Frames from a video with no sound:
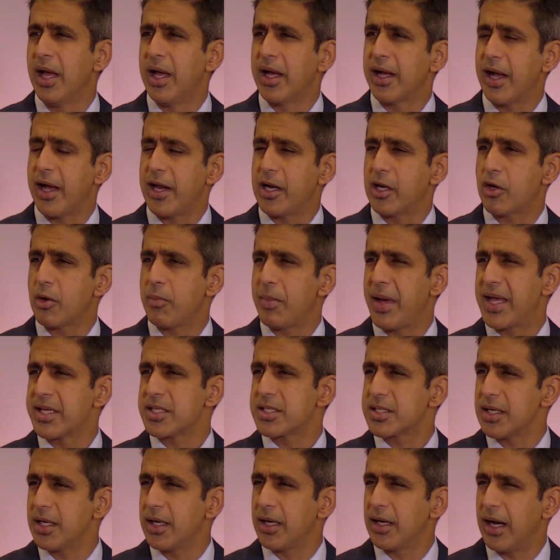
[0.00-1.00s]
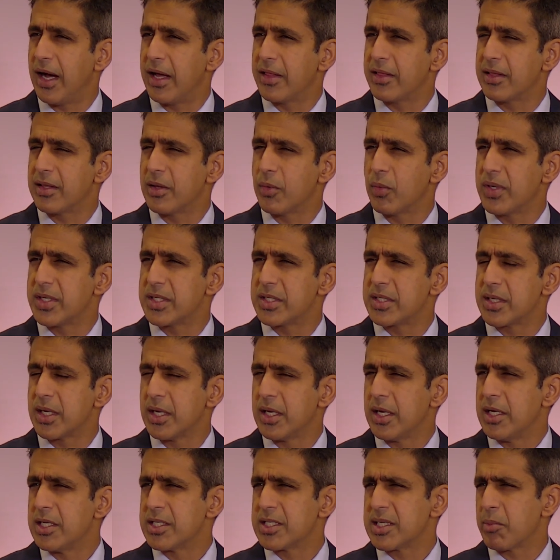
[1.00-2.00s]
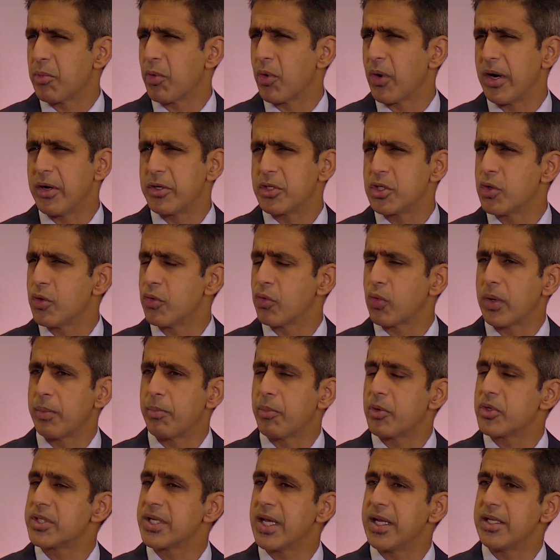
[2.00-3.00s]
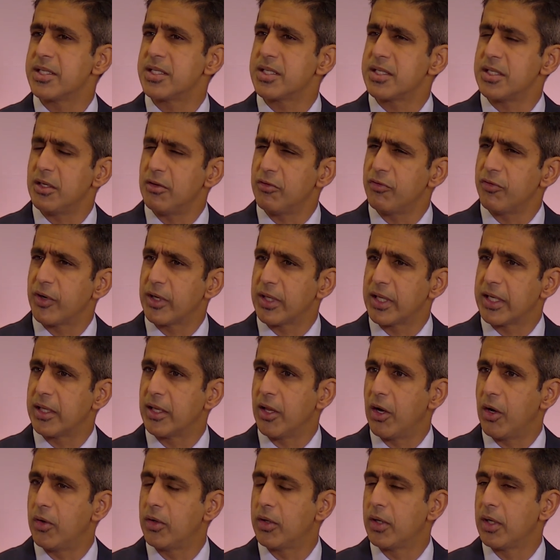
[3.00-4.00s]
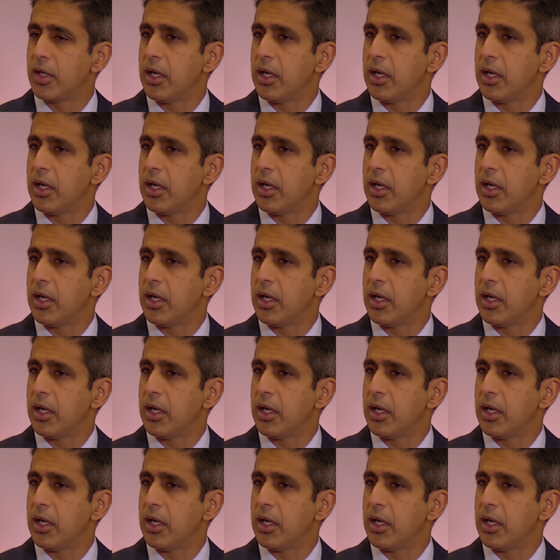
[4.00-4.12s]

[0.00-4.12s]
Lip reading: Gynecomastia was somewhere around 2 or 3%, still fairly low.